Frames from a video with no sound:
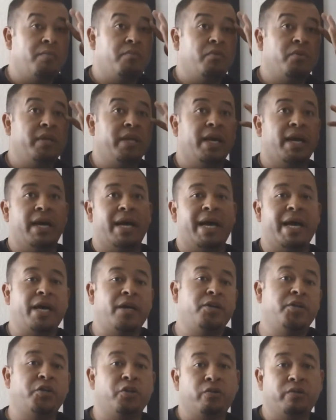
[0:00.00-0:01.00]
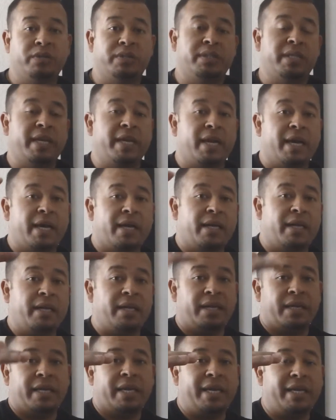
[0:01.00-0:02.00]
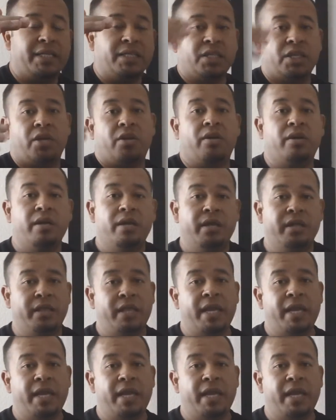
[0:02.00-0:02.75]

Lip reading: who they got Andrews, they got Kinsler,